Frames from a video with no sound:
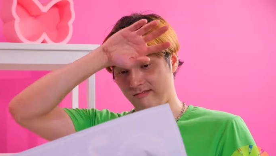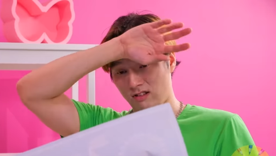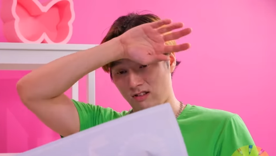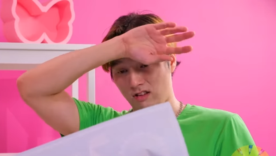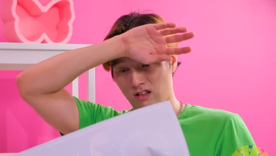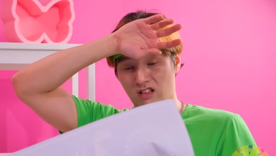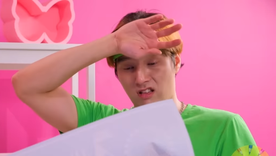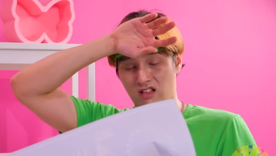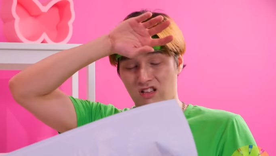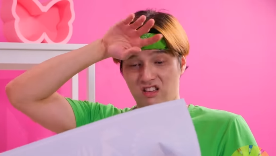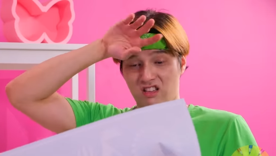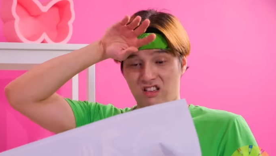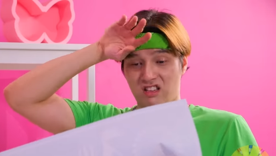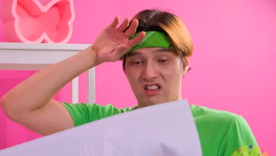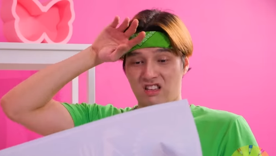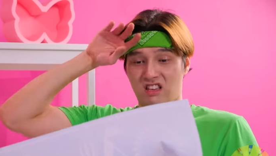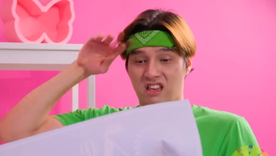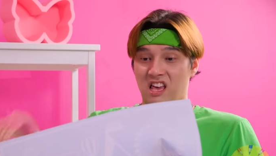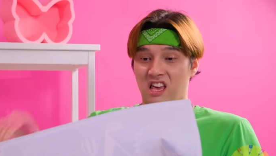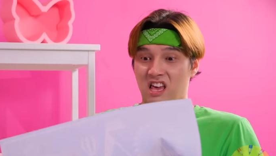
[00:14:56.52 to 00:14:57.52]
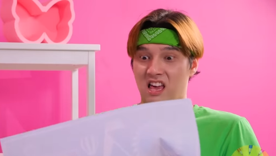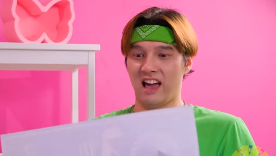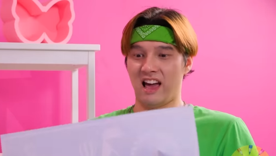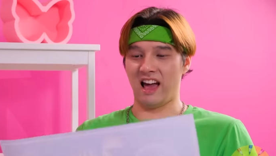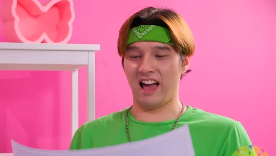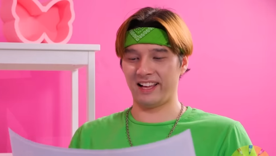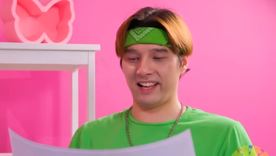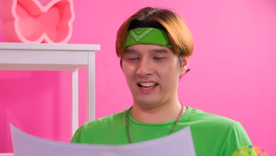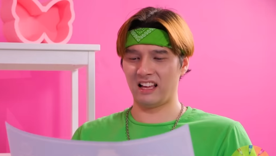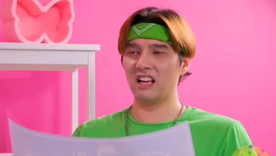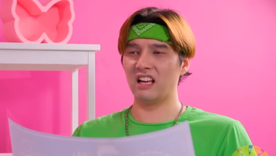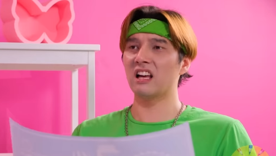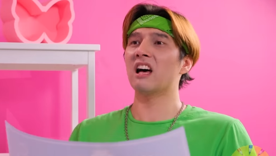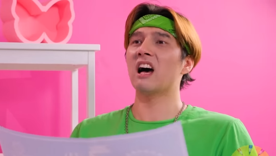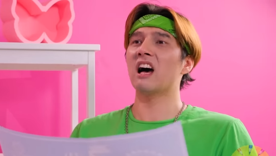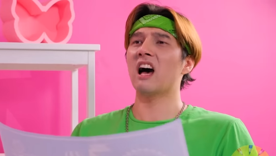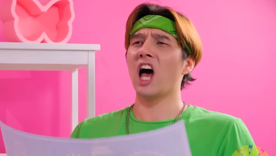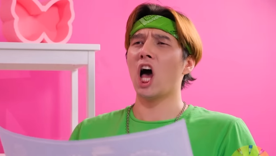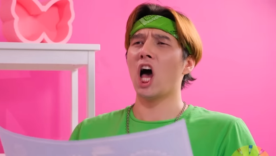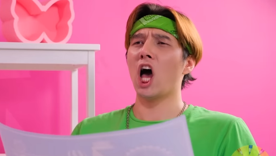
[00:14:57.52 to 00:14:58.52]
this stuff at me?
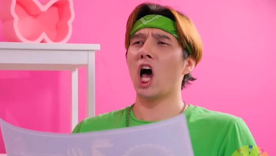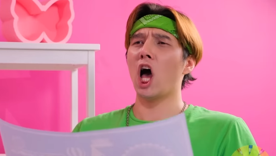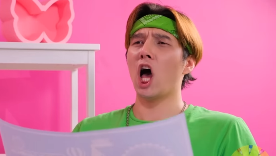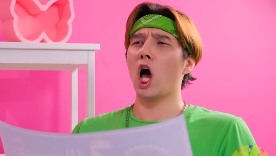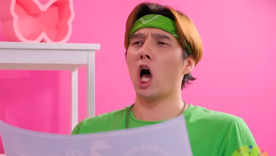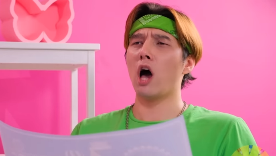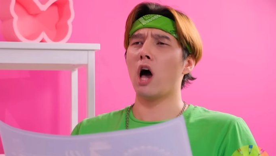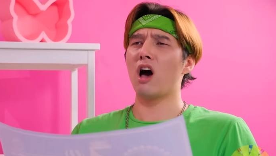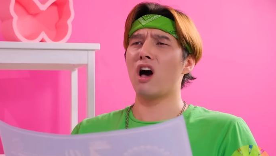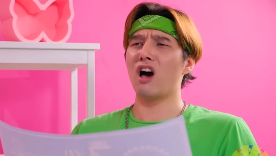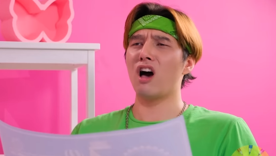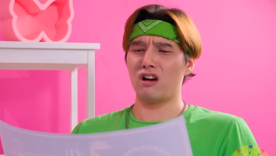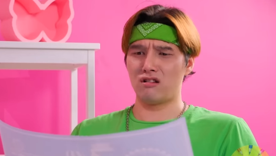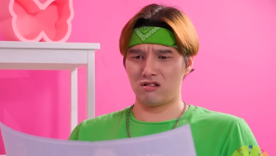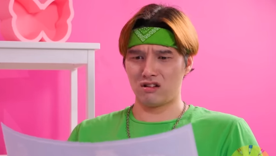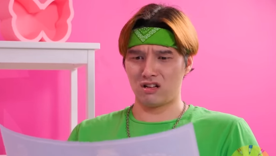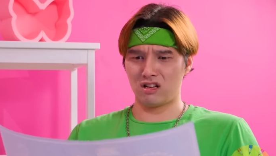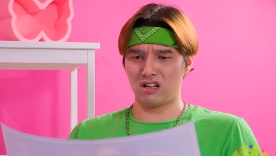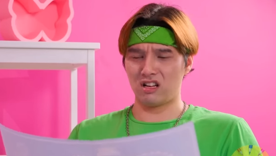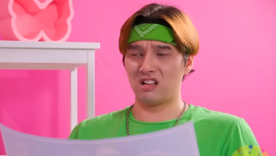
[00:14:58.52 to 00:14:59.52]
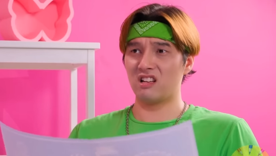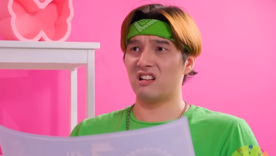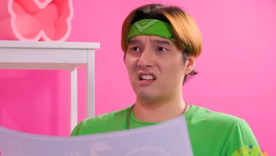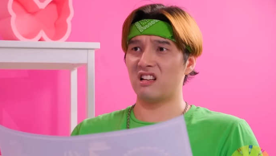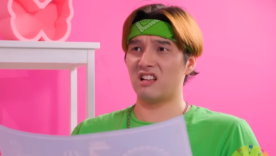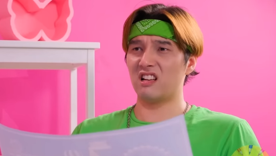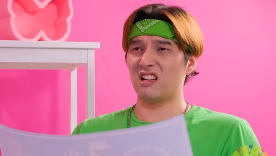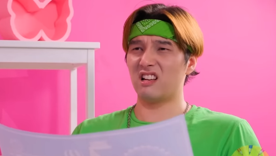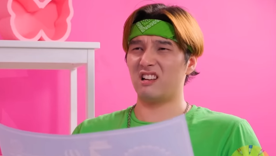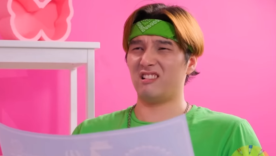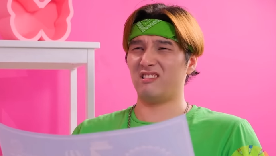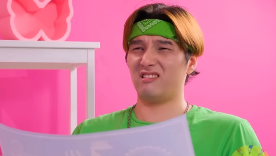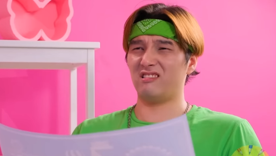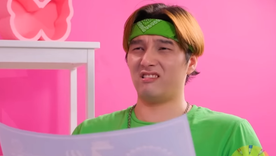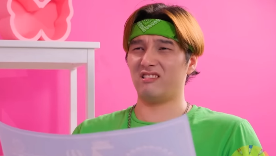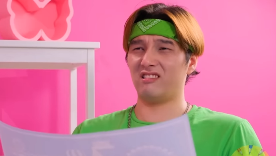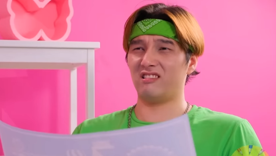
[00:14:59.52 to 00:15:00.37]
I'm putting my plan into practice.